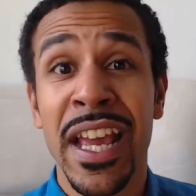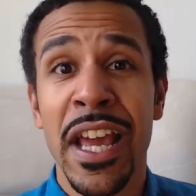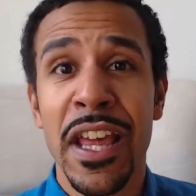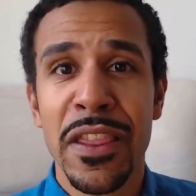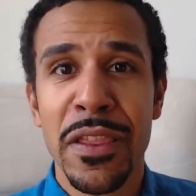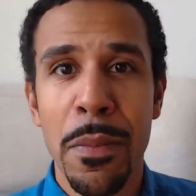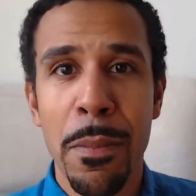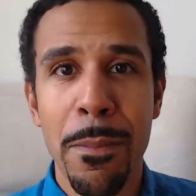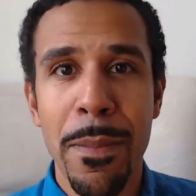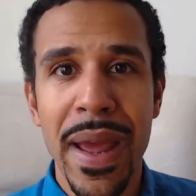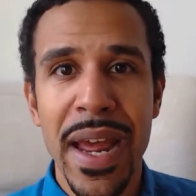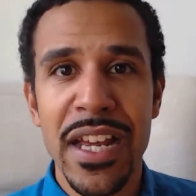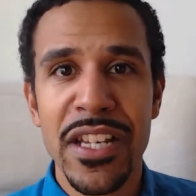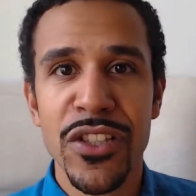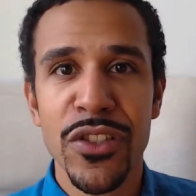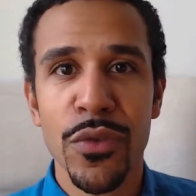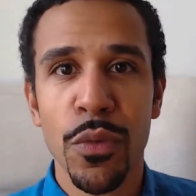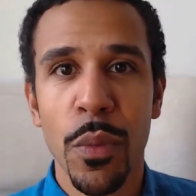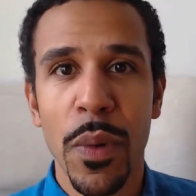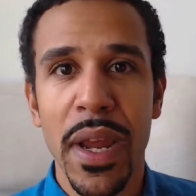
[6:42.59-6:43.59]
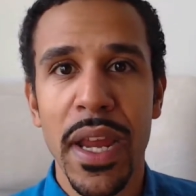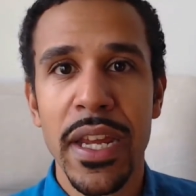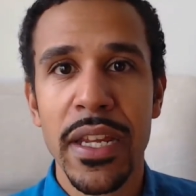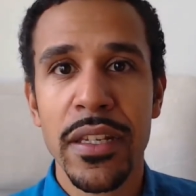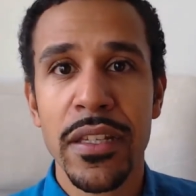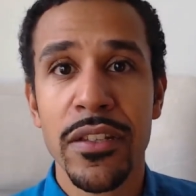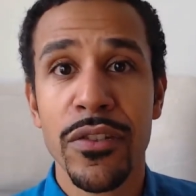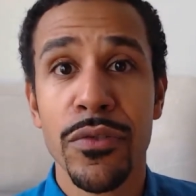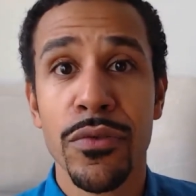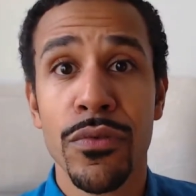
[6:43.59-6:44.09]
the best way
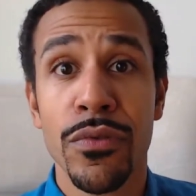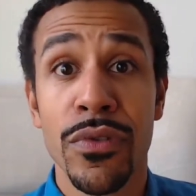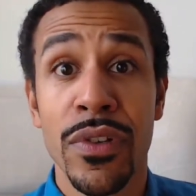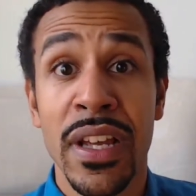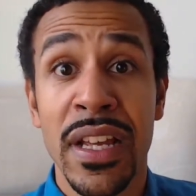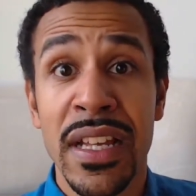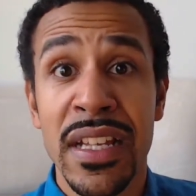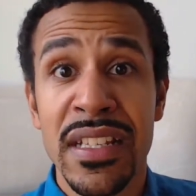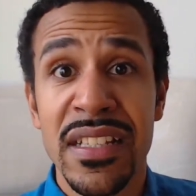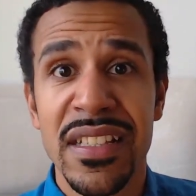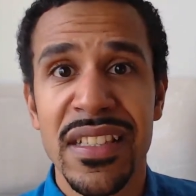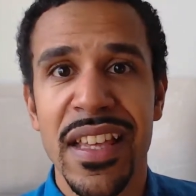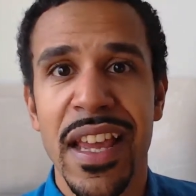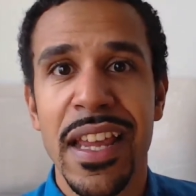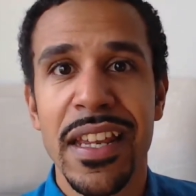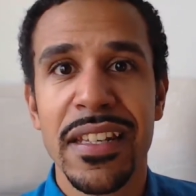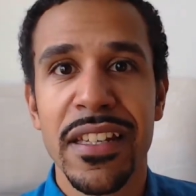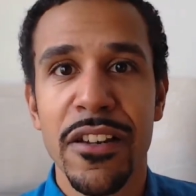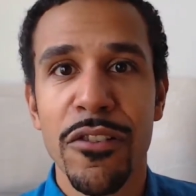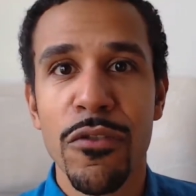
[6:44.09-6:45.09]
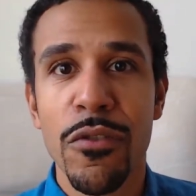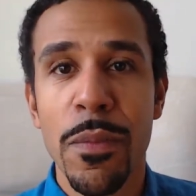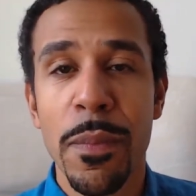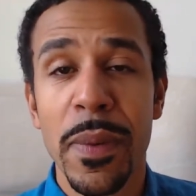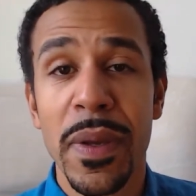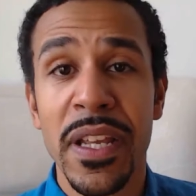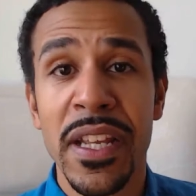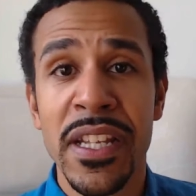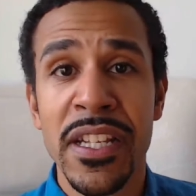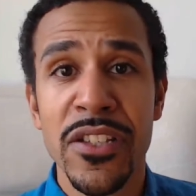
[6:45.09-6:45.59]
to stay in the loop
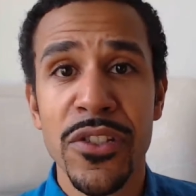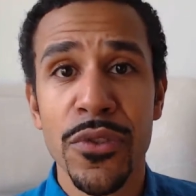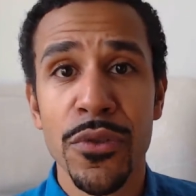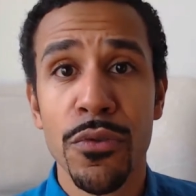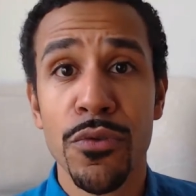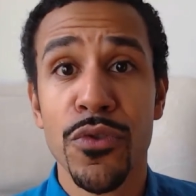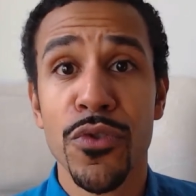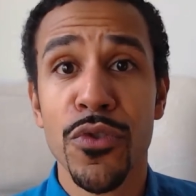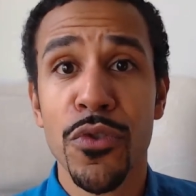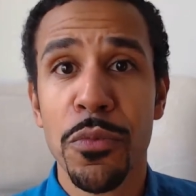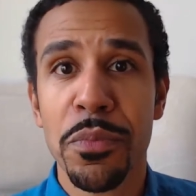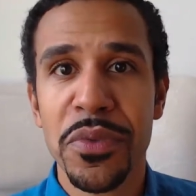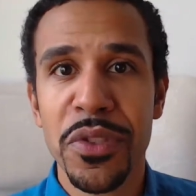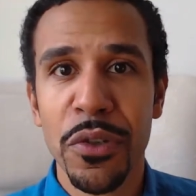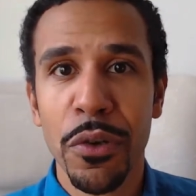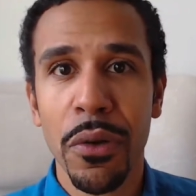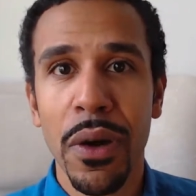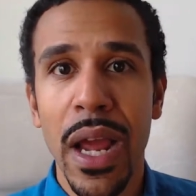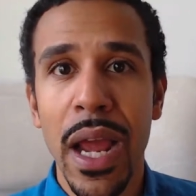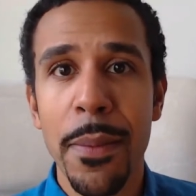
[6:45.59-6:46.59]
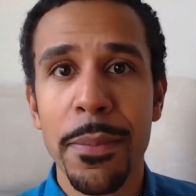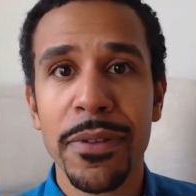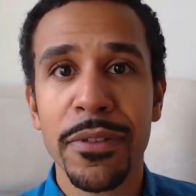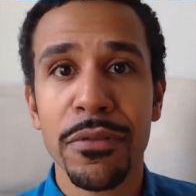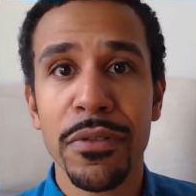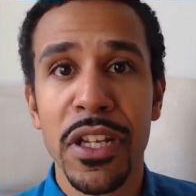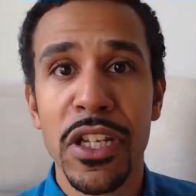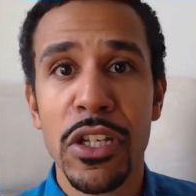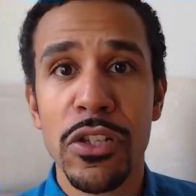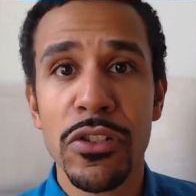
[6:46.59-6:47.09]
is to subscribe to
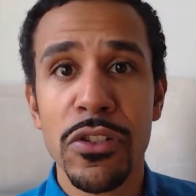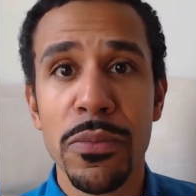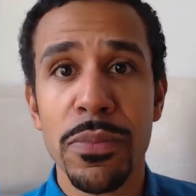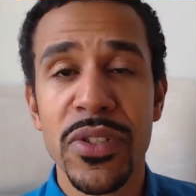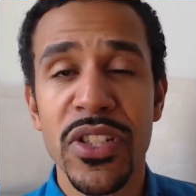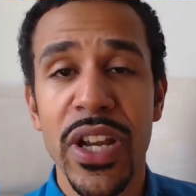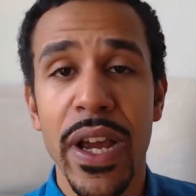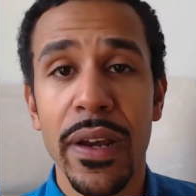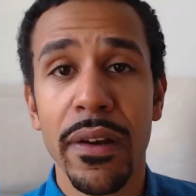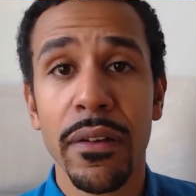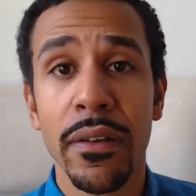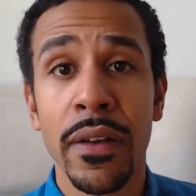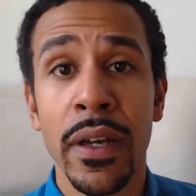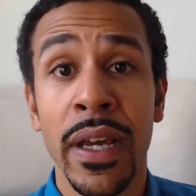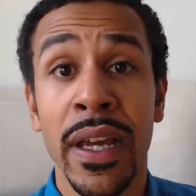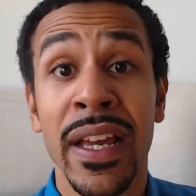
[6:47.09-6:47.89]
the YouTube channel